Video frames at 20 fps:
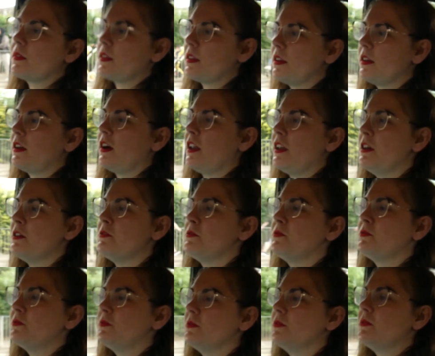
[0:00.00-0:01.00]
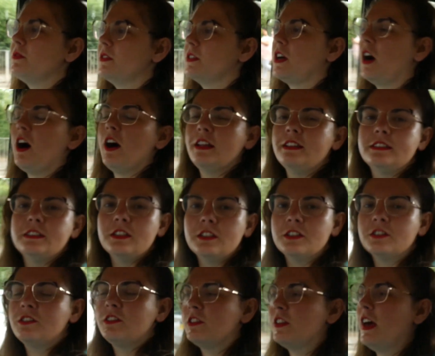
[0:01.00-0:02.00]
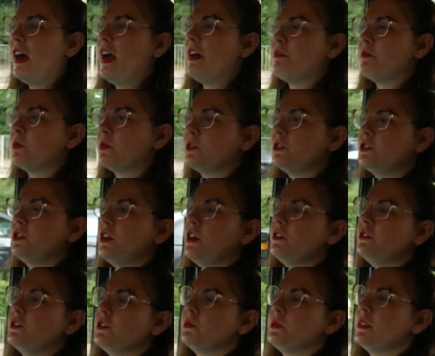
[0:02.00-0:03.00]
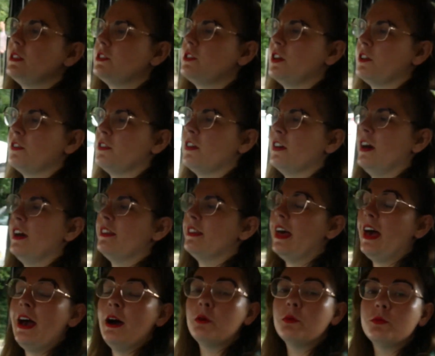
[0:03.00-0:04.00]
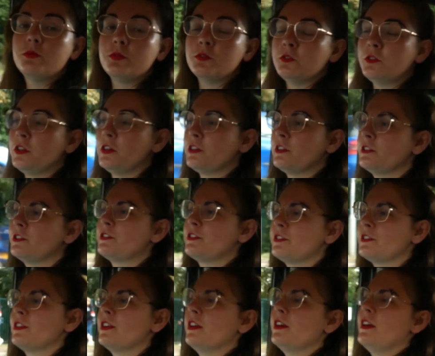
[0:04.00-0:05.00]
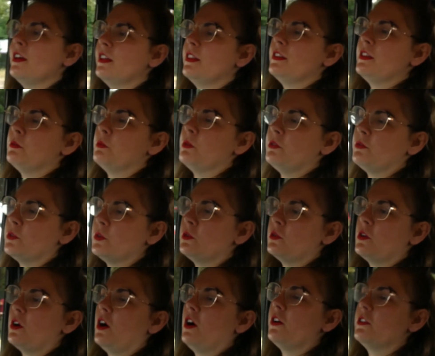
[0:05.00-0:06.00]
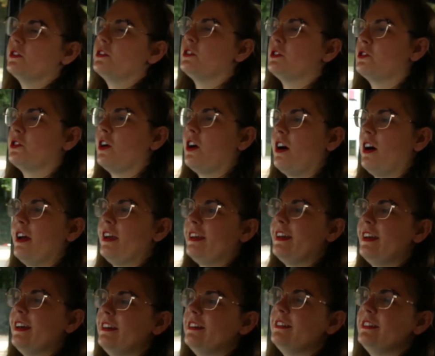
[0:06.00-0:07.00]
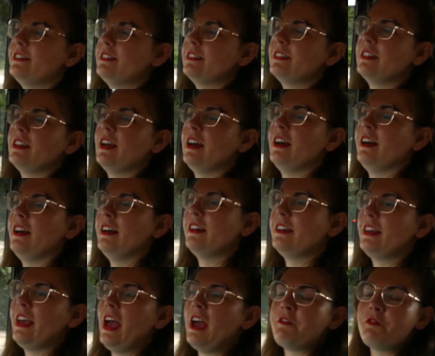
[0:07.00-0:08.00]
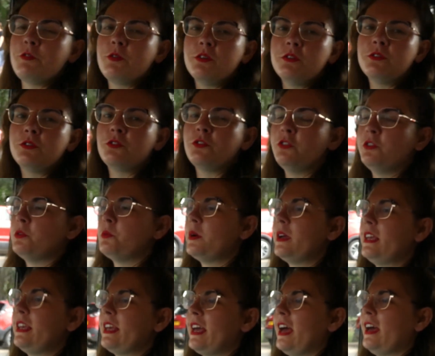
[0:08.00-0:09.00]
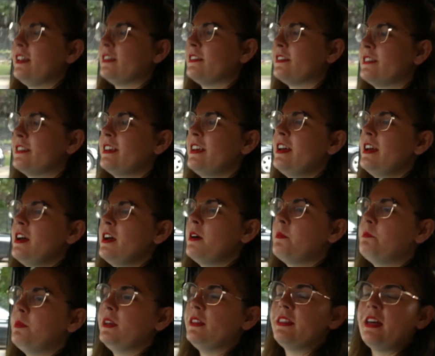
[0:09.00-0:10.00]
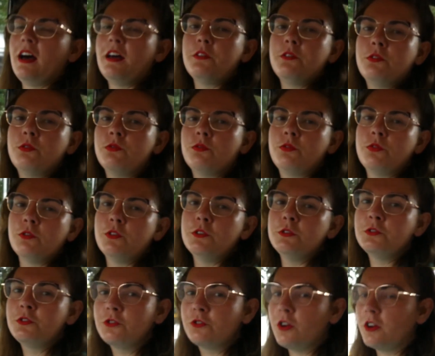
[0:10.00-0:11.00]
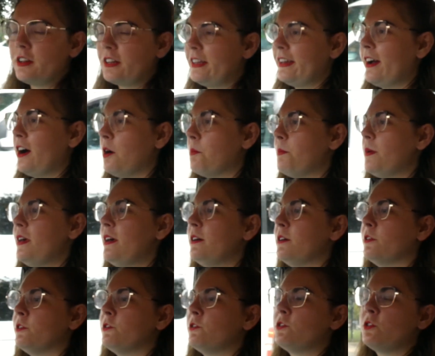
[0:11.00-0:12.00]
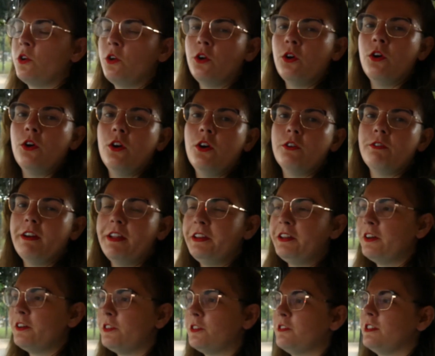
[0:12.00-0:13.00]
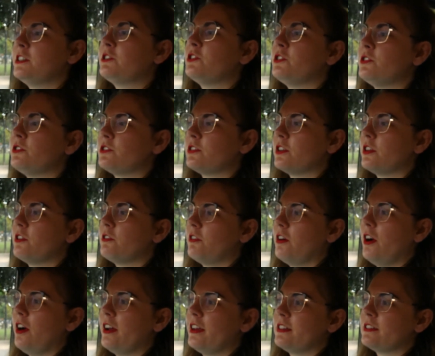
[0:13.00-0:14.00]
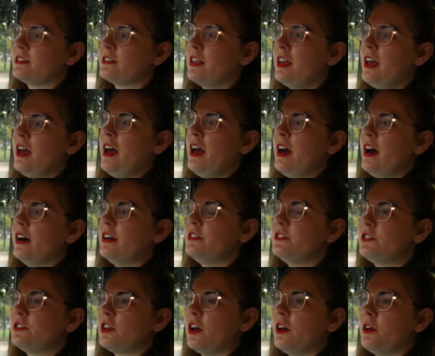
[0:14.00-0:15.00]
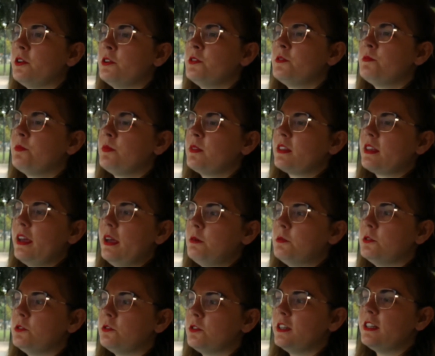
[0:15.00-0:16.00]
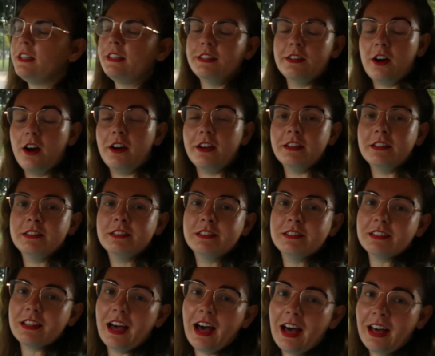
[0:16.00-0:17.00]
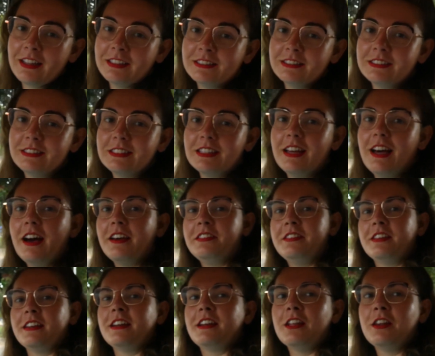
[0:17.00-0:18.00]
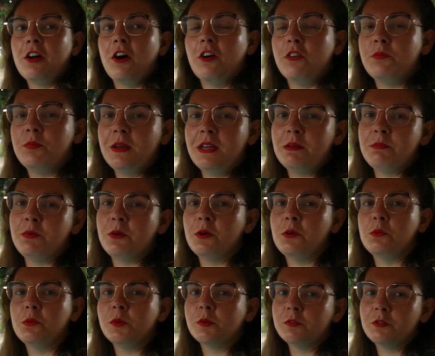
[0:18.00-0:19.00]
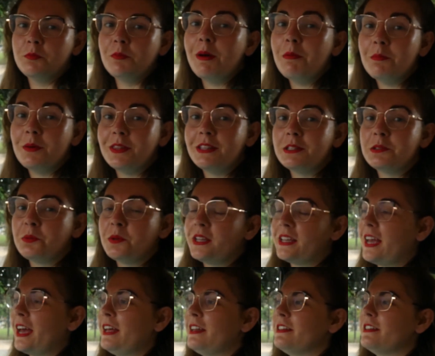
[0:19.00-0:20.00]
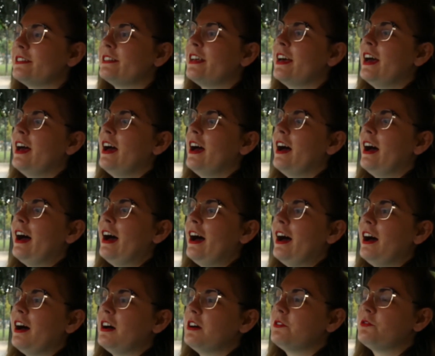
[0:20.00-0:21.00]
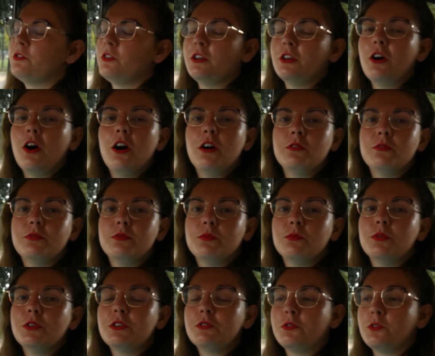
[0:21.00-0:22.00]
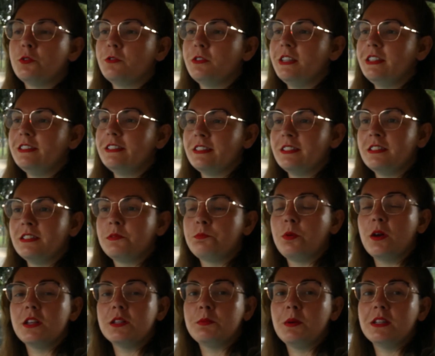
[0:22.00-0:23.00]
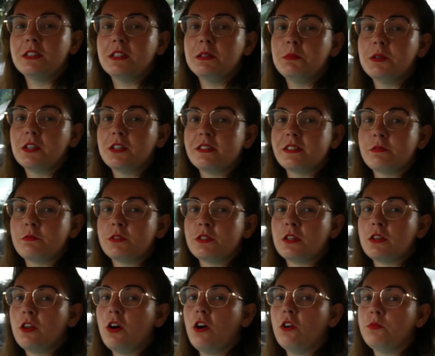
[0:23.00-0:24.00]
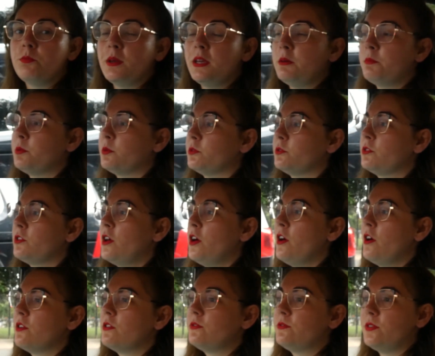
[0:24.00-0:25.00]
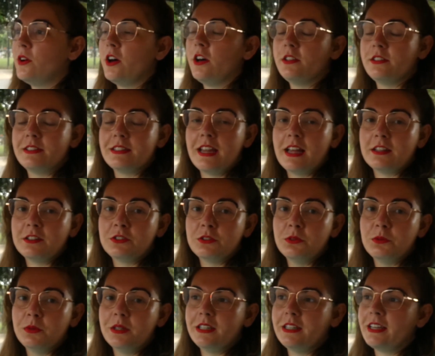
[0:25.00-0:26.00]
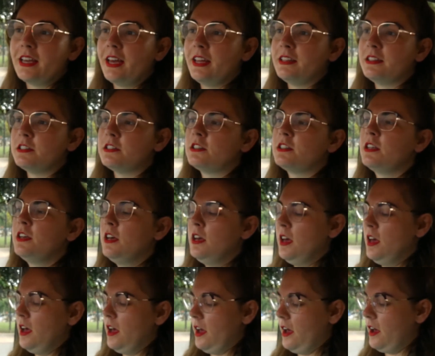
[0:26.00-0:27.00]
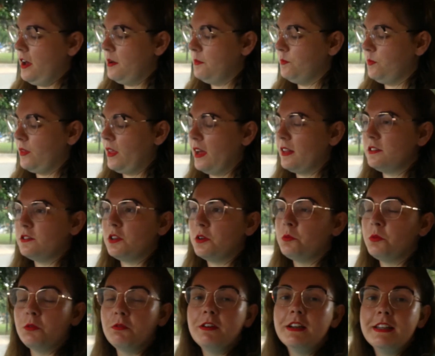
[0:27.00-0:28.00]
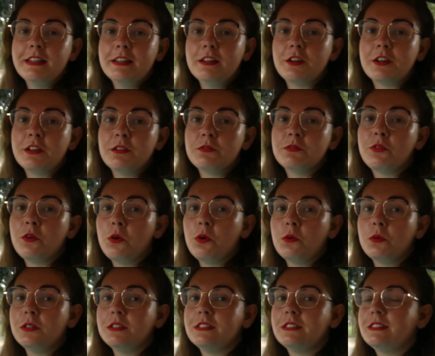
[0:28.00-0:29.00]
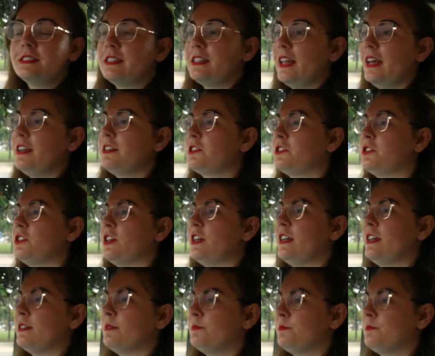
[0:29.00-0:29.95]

kind of kindness that everyone showed to each other, and the helpfulness that we've all got to try and get everyone through the weekend, be that through struggling up hills or any other issues that arise. And so it was really nice, and I think a lot of people will remember this weekend for a lot of wonderful reasons, but especially because it was a lot of people's first national weekend. And so we're really looking forward to next year.